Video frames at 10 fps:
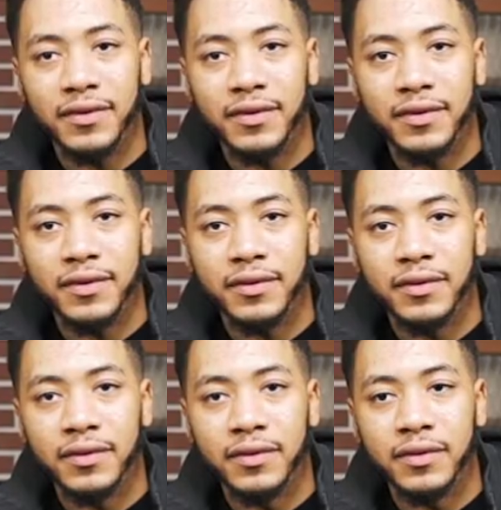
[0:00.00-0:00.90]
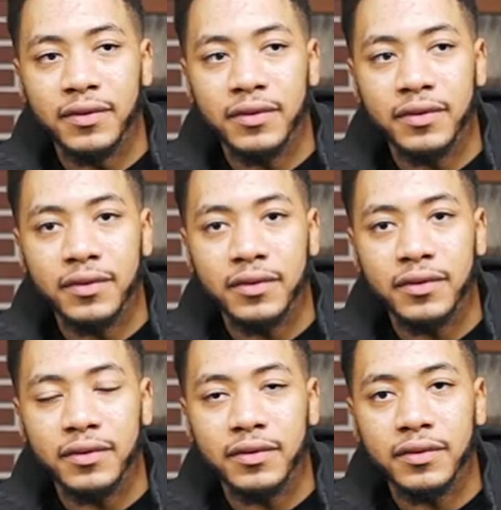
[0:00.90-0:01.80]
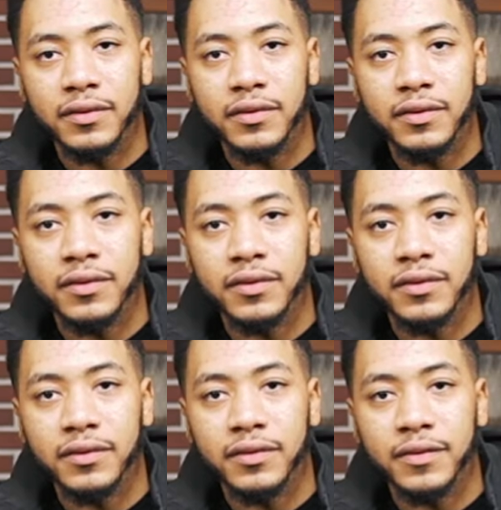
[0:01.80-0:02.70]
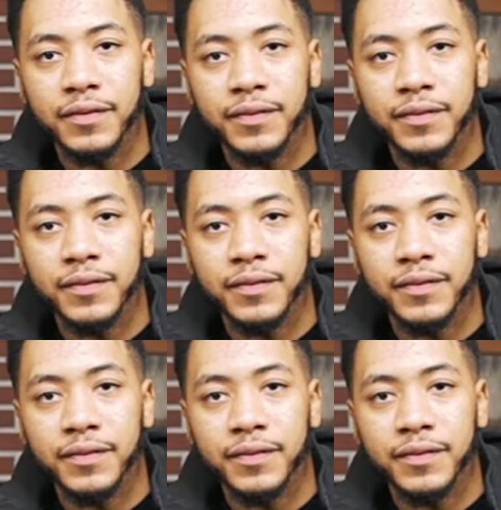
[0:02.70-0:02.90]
[no speech]